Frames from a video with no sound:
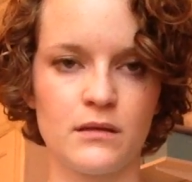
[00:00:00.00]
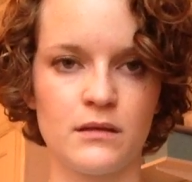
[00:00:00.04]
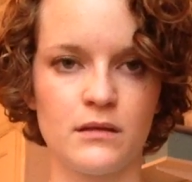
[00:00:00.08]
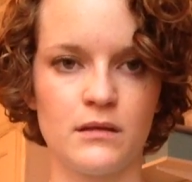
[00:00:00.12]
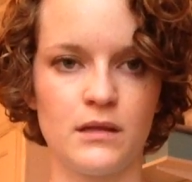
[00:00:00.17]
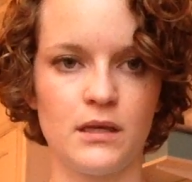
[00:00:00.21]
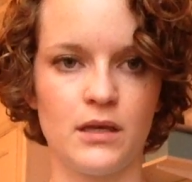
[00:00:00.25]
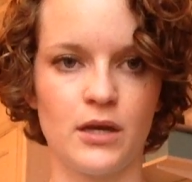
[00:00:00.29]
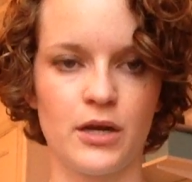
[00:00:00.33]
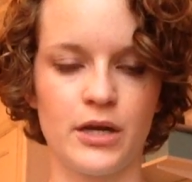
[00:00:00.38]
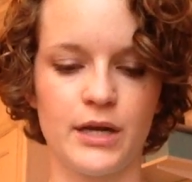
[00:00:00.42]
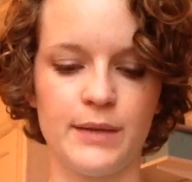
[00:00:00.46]

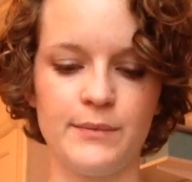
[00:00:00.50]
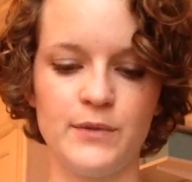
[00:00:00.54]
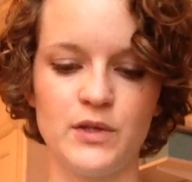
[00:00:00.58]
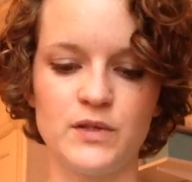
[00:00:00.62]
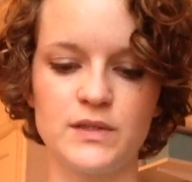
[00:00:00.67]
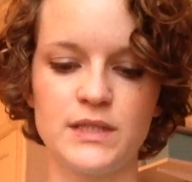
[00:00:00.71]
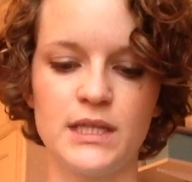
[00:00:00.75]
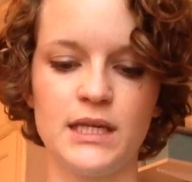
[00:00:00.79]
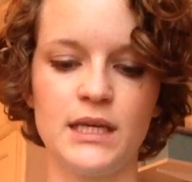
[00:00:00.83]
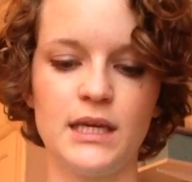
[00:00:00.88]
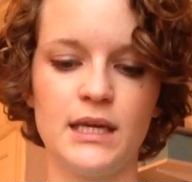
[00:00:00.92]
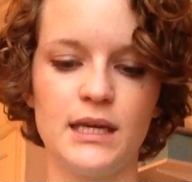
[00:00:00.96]
yarn I'm
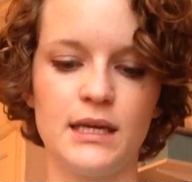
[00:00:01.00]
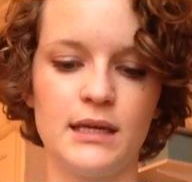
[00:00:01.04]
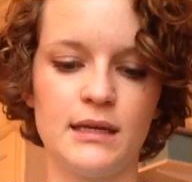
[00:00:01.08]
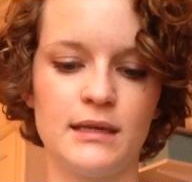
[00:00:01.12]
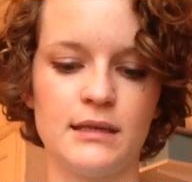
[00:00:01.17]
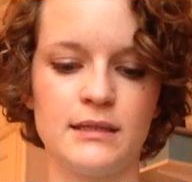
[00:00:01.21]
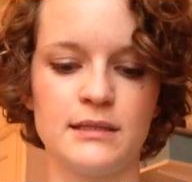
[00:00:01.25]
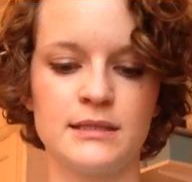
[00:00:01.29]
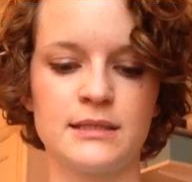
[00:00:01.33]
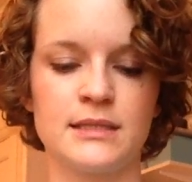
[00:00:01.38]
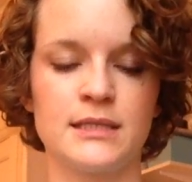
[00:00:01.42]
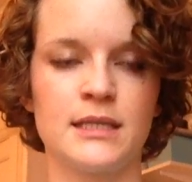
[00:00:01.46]
using
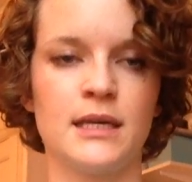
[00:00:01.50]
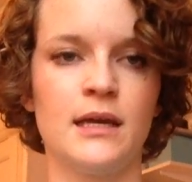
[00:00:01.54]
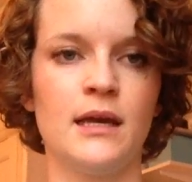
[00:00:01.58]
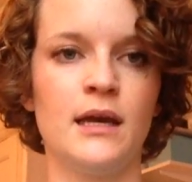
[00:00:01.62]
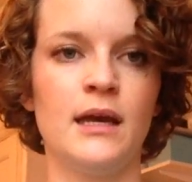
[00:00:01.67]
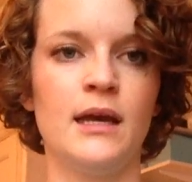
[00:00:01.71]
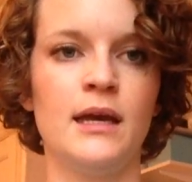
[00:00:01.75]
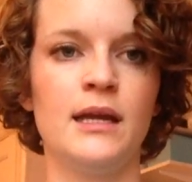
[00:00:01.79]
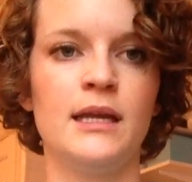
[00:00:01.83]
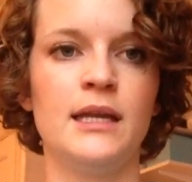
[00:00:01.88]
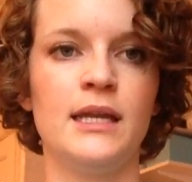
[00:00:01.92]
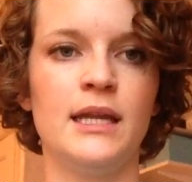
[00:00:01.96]
is
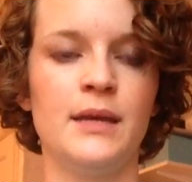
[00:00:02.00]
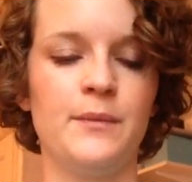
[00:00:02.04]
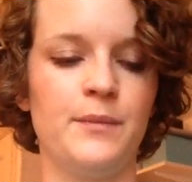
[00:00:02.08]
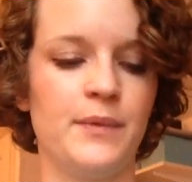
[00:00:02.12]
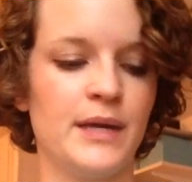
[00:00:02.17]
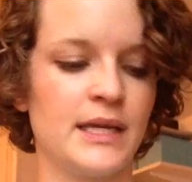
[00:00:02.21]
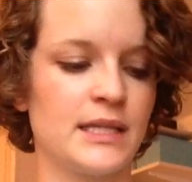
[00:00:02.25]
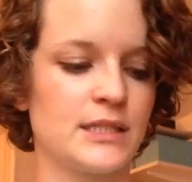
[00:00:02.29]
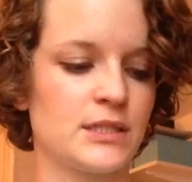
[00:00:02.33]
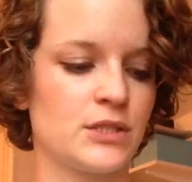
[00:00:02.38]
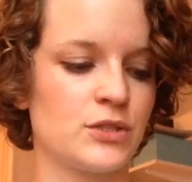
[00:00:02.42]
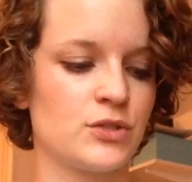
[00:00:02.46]
Knit
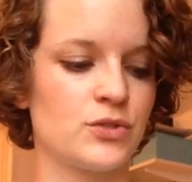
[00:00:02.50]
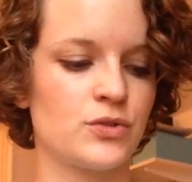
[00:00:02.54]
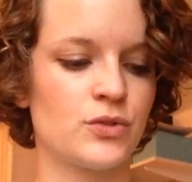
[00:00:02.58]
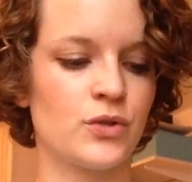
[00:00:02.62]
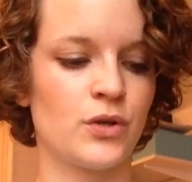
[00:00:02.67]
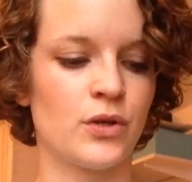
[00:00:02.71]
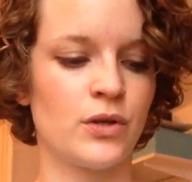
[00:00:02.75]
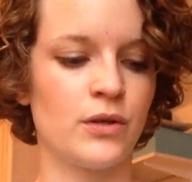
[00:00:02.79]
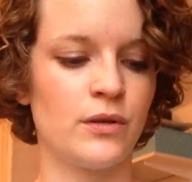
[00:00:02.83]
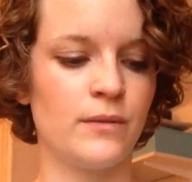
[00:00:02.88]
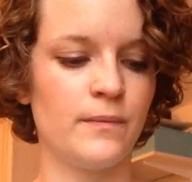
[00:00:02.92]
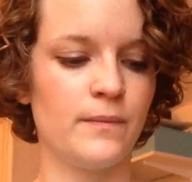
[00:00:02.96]
Picks
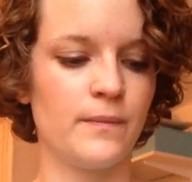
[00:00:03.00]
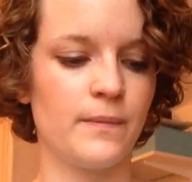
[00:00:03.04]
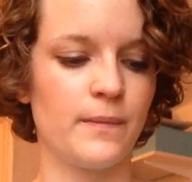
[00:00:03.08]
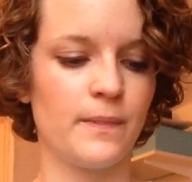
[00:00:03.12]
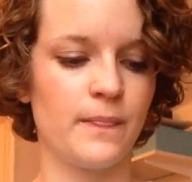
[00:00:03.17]
Stroll